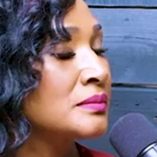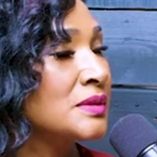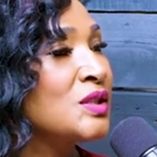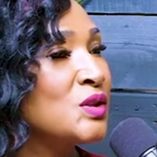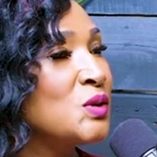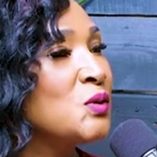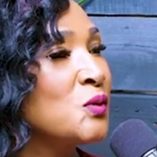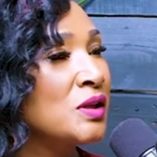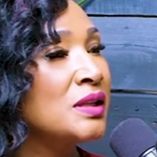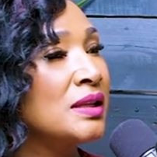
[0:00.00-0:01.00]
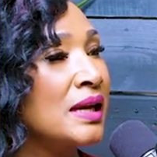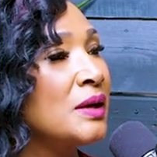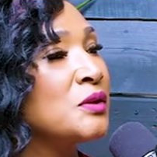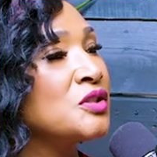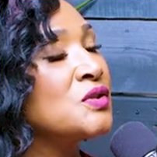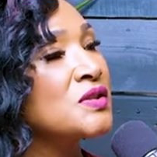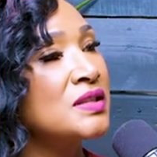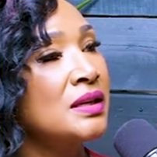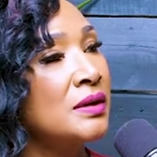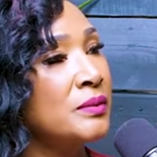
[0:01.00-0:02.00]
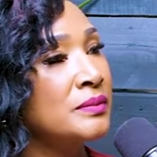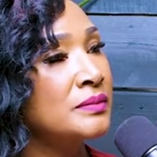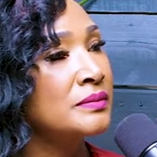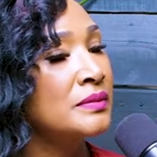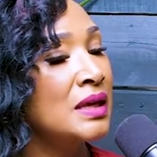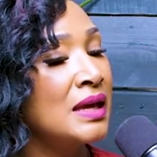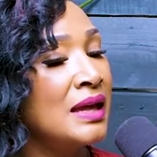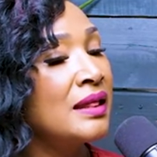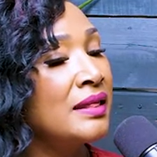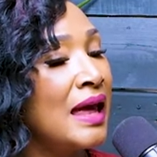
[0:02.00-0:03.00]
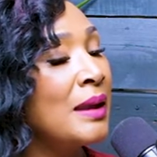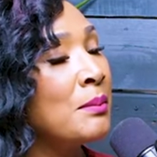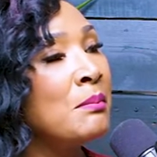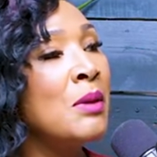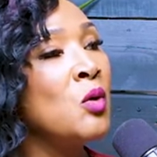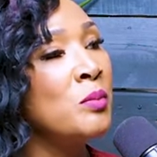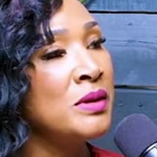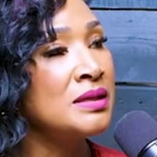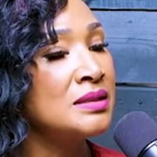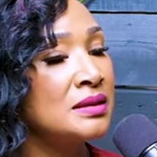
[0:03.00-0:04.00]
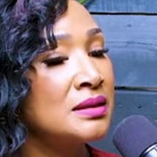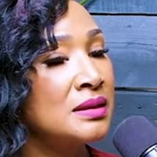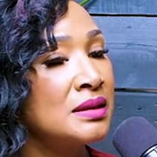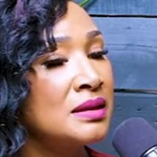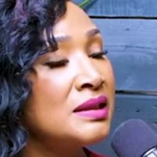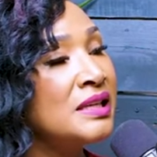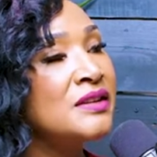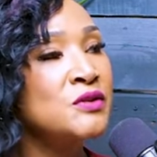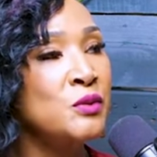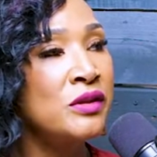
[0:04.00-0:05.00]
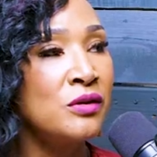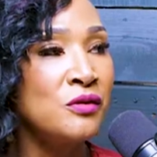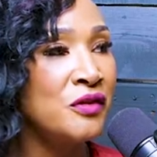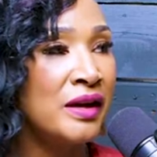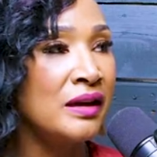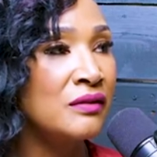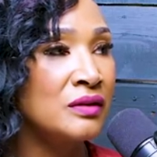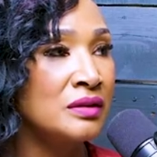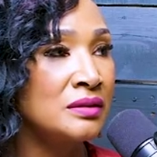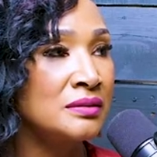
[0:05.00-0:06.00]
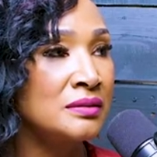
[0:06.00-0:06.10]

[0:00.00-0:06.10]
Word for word: Do you really like what you see? That moment lives with you forever.